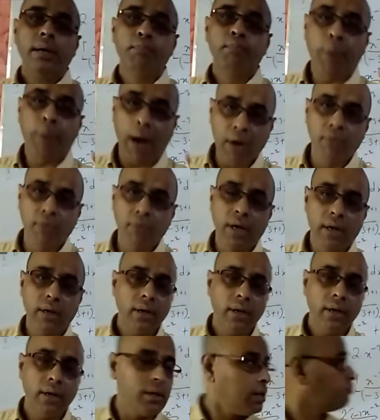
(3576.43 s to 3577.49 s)

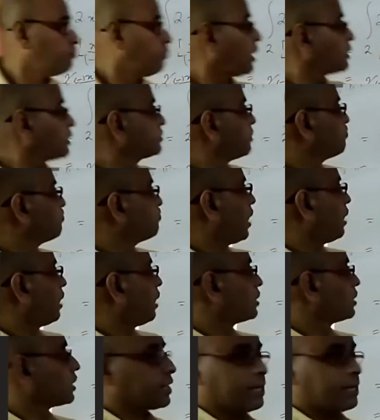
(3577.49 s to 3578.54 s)
power, but the
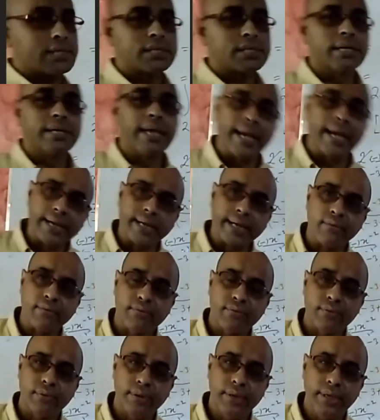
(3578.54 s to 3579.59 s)
power is
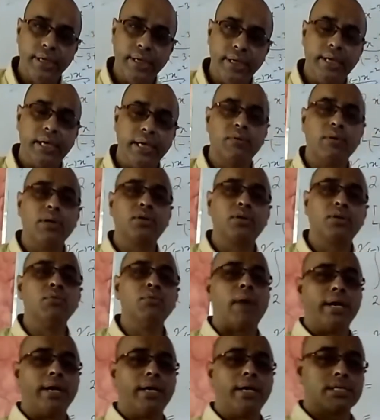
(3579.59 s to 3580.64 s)
negative, d equal to
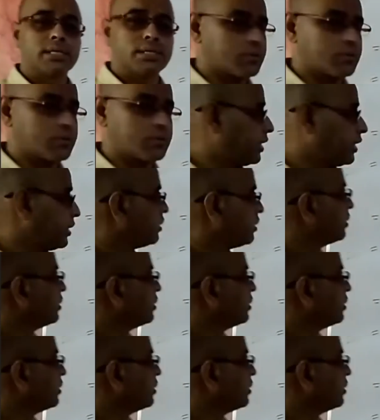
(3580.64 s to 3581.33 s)
minus 3